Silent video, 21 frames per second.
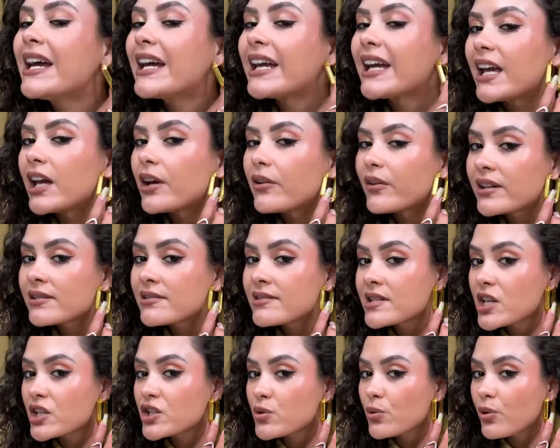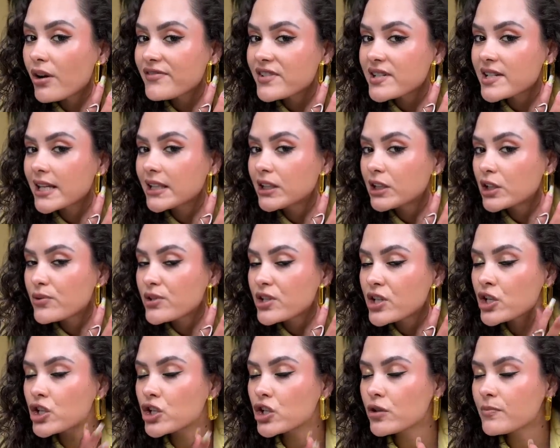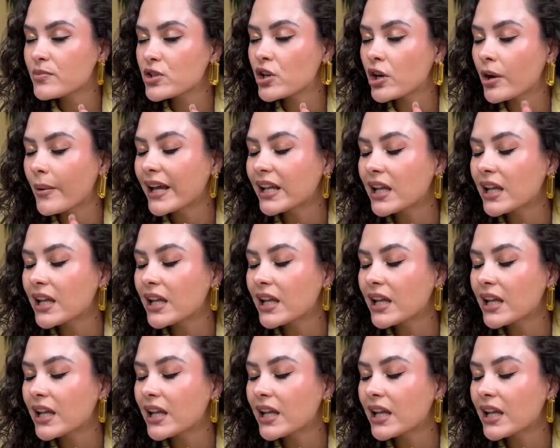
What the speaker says: Earrings, Swarovski, loose and tubes, you know I